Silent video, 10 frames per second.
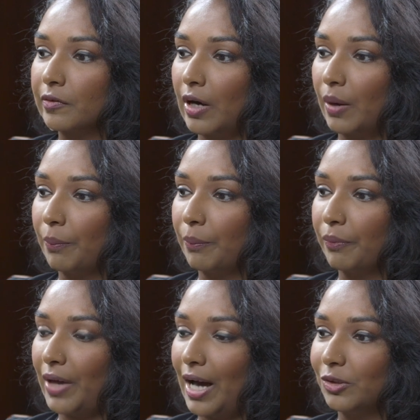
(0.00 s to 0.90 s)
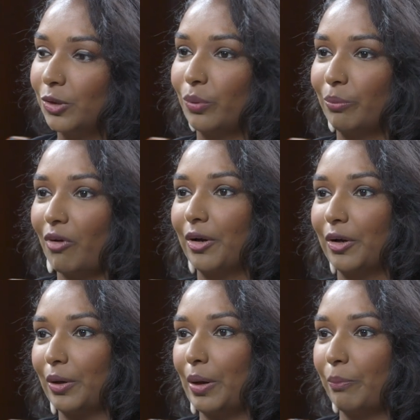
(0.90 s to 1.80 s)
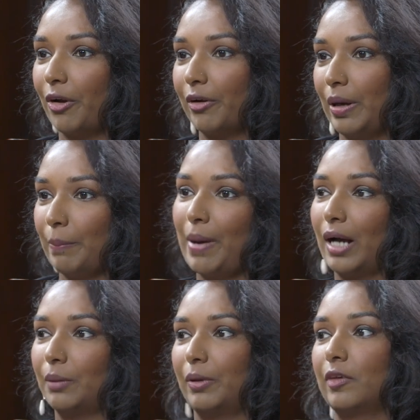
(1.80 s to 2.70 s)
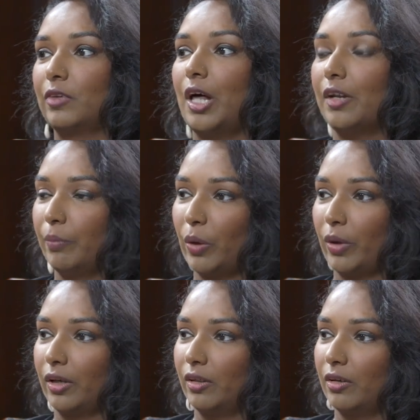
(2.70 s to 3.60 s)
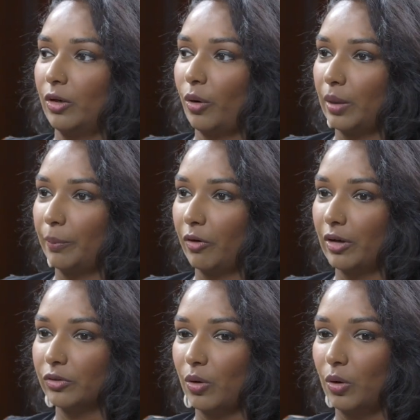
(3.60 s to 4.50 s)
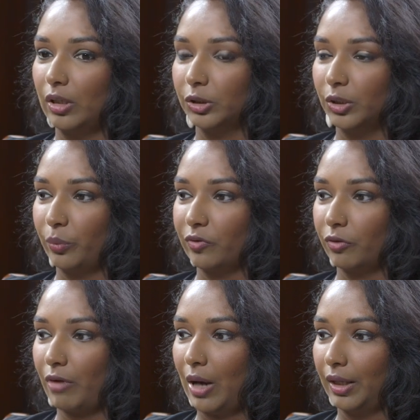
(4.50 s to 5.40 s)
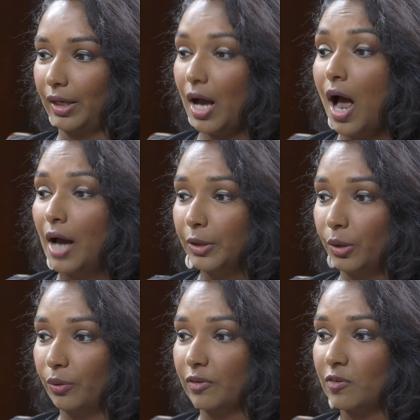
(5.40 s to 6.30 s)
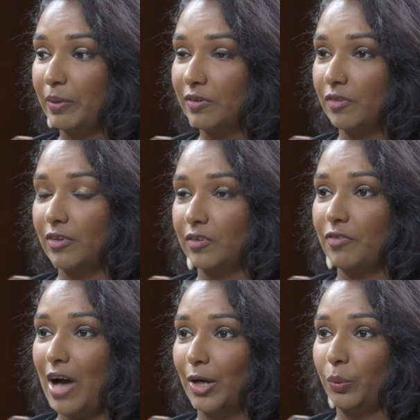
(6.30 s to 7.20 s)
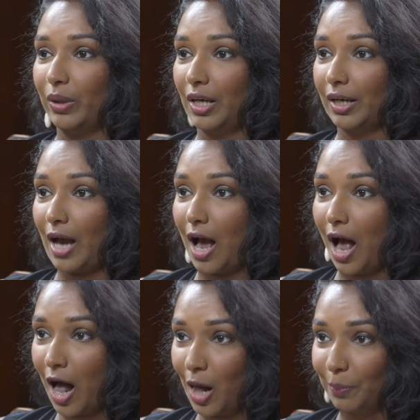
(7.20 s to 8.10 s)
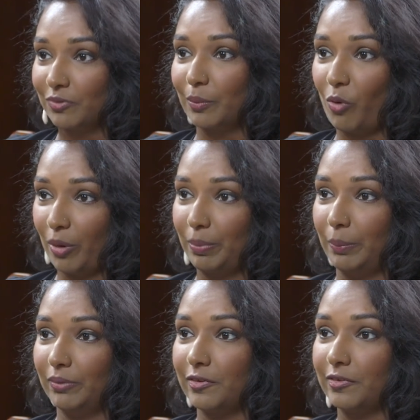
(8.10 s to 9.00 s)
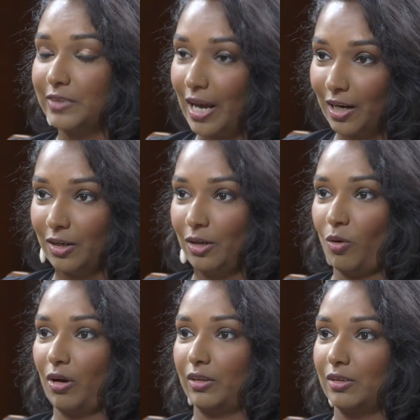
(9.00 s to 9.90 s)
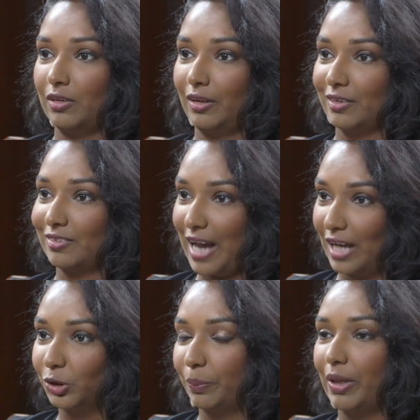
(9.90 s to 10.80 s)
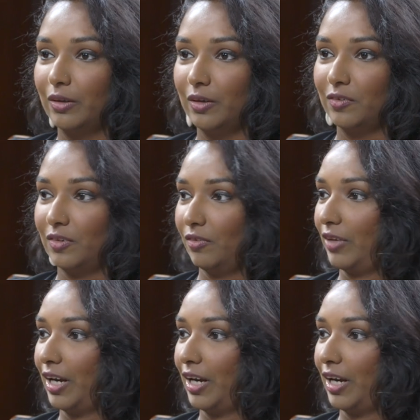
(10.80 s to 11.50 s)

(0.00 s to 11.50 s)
that had to do with broader impact, because a lot of my work at the New York Immigration Coalition was around, like, you know, the specifics of how do we help support people to stay in New York, the tangibilities of